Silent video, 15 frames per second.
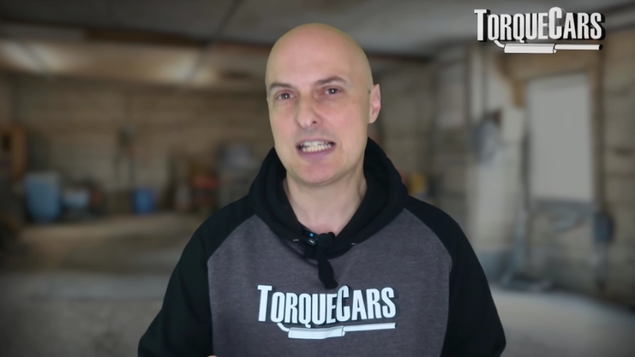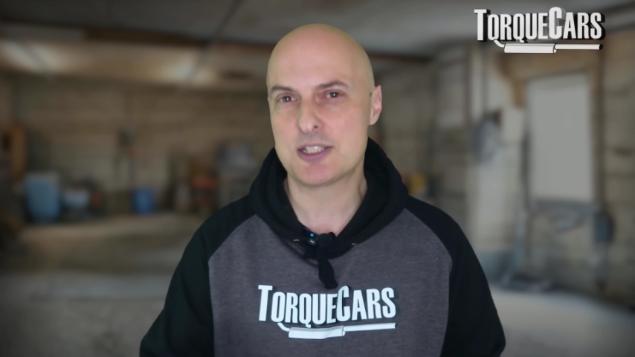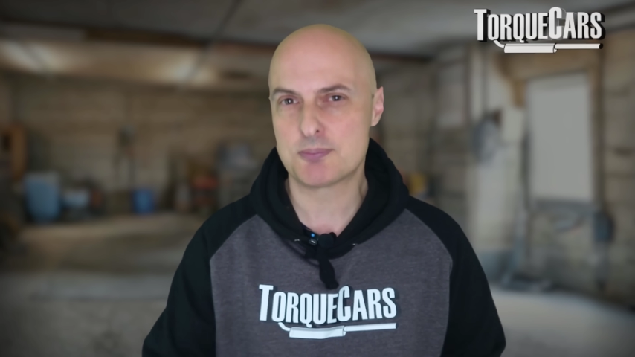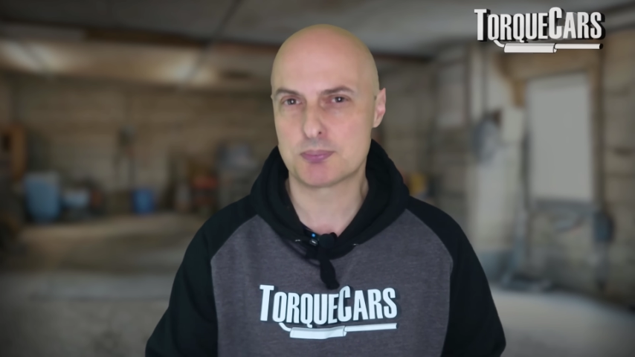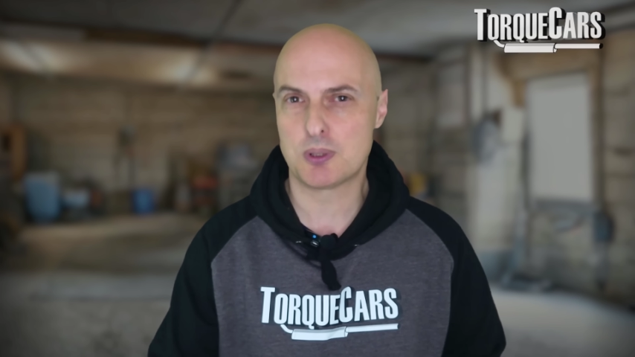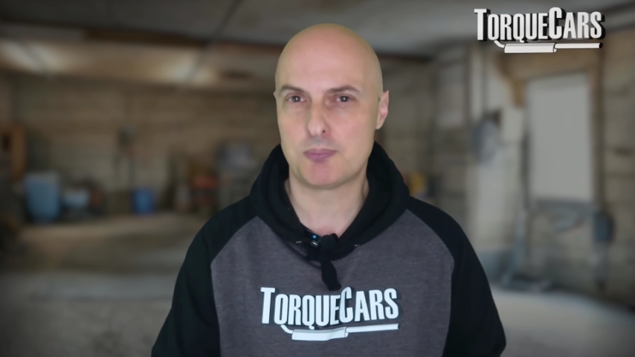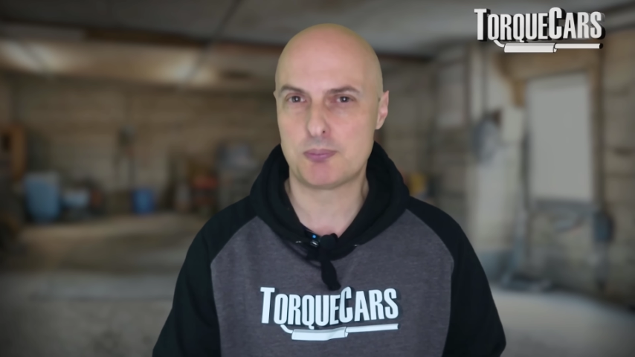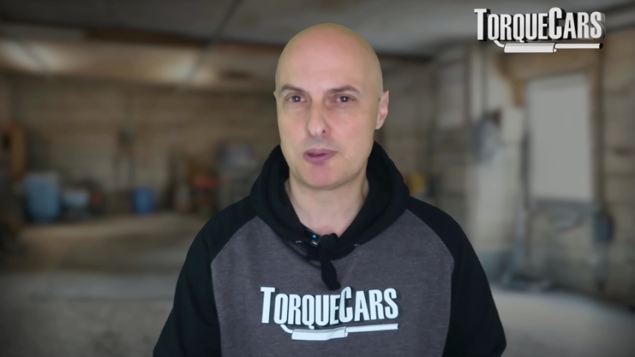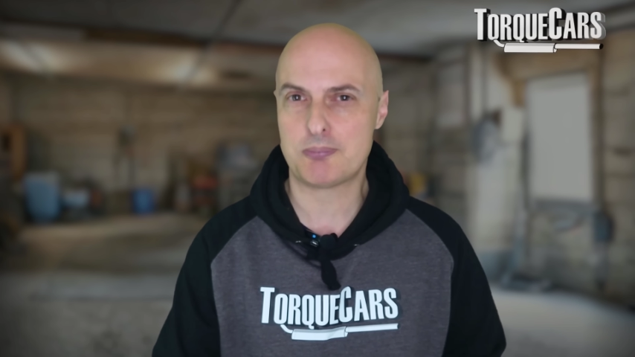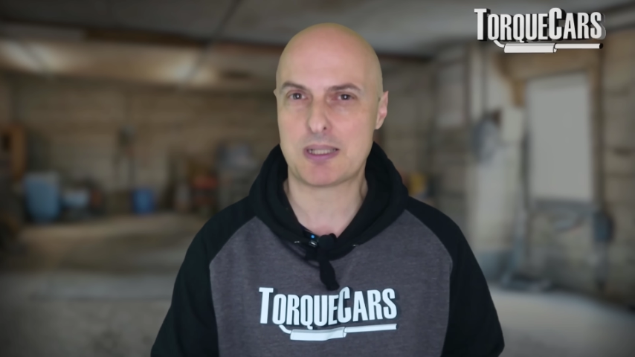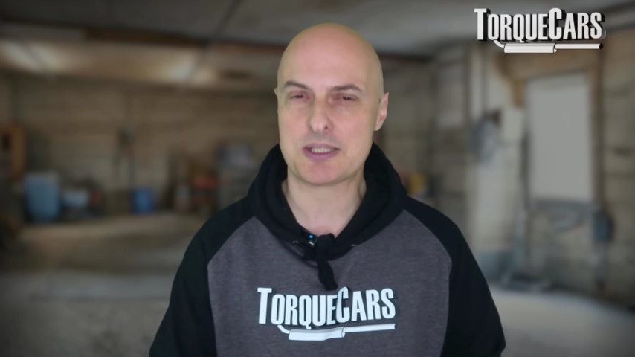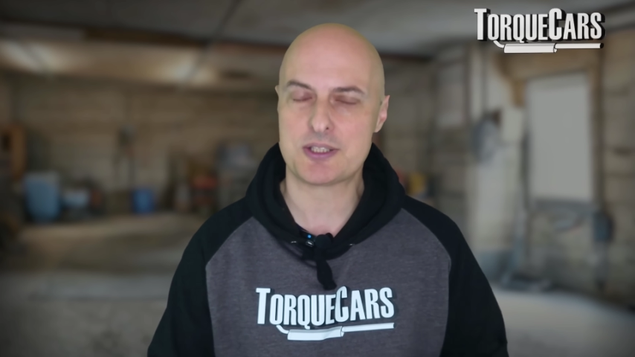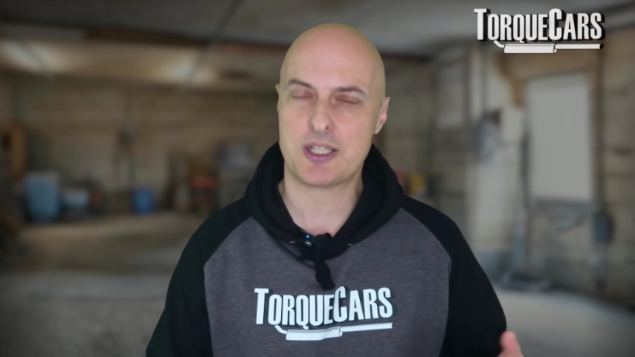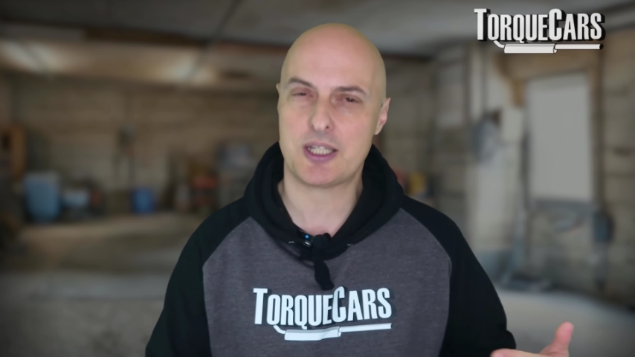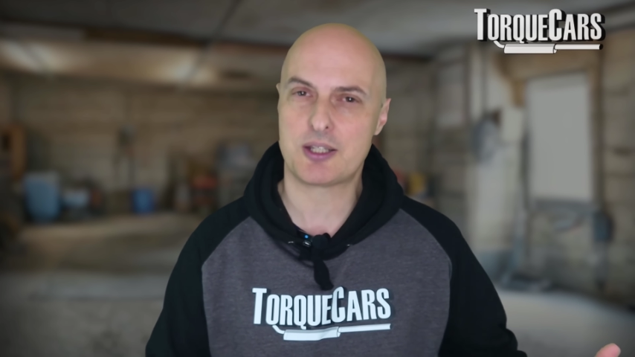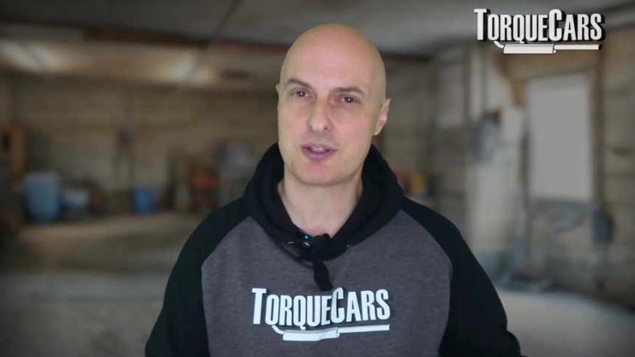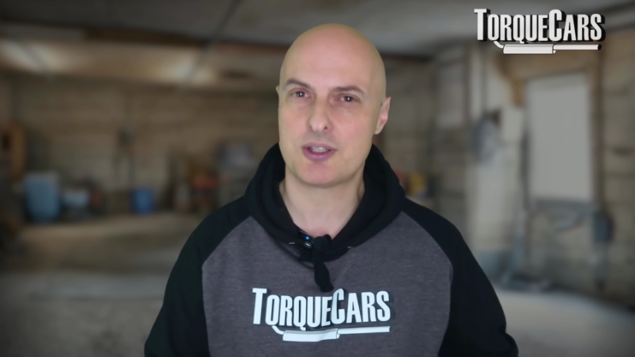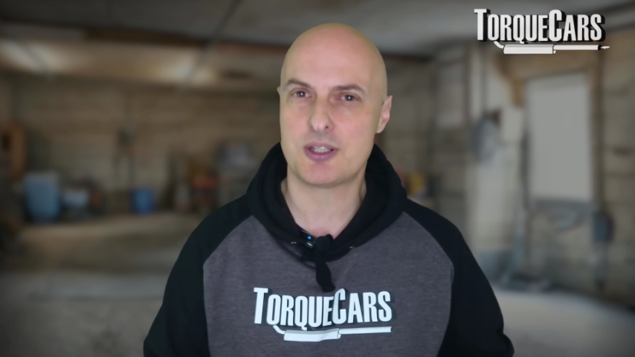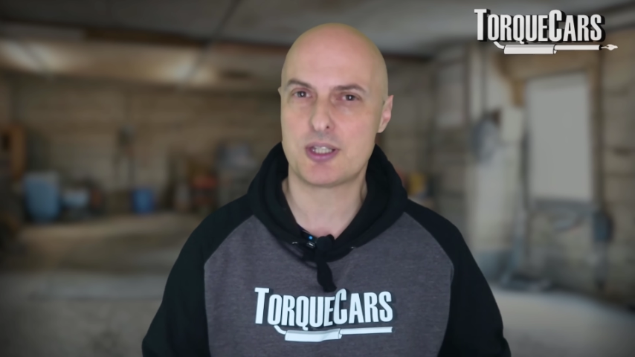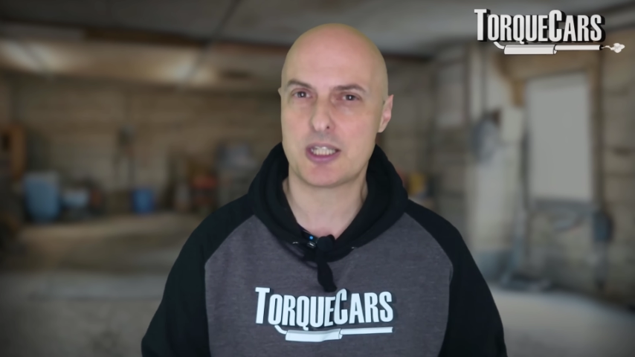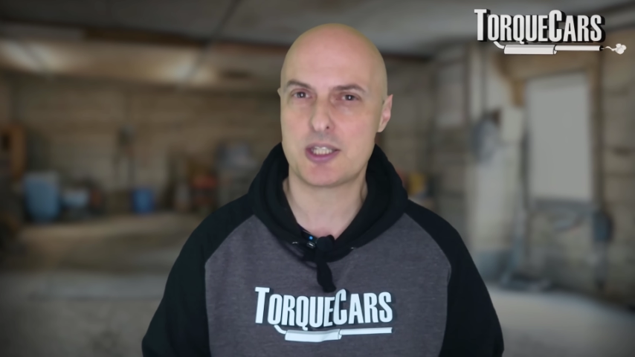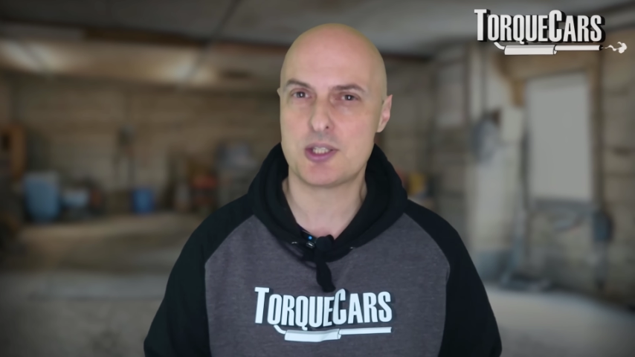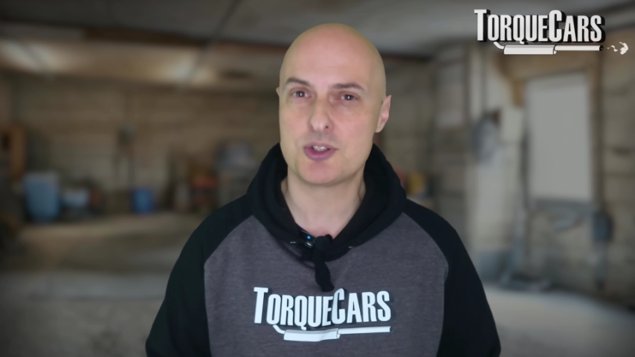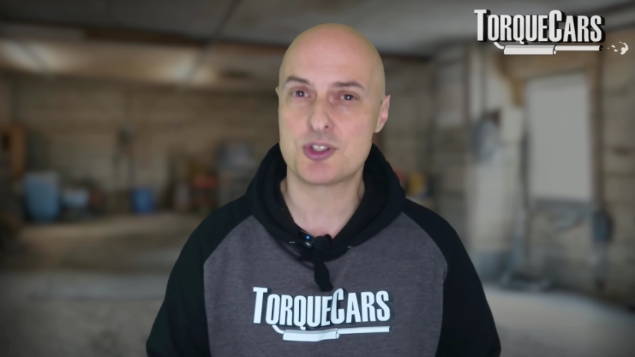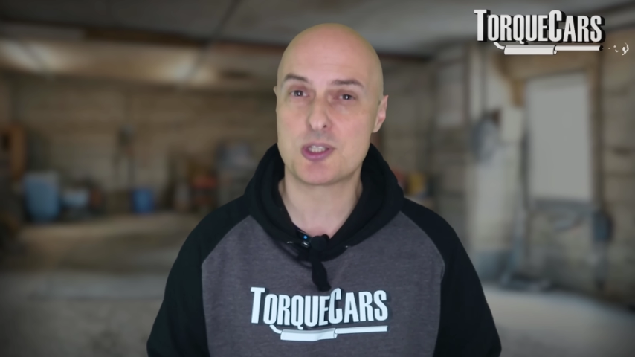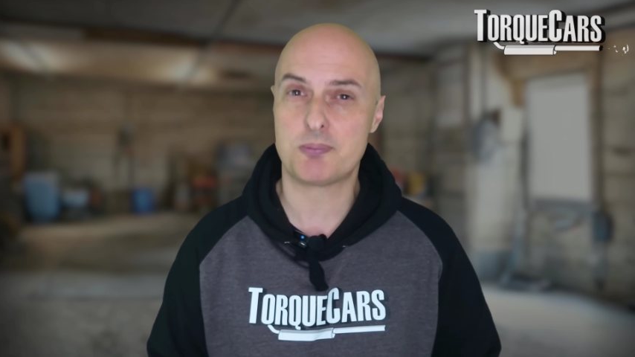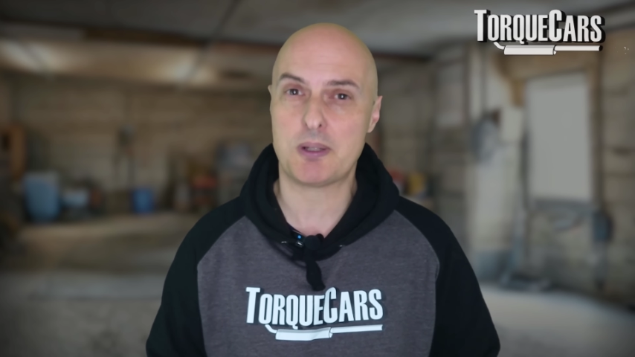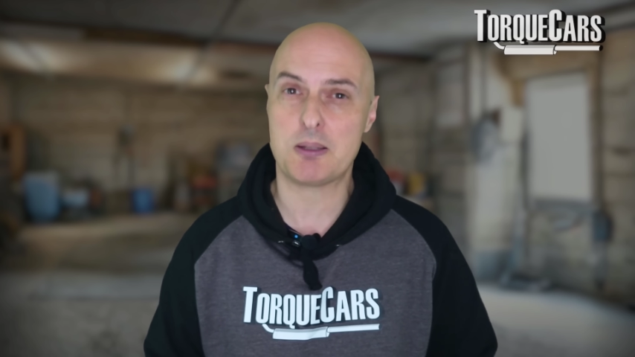problematic than they used to be.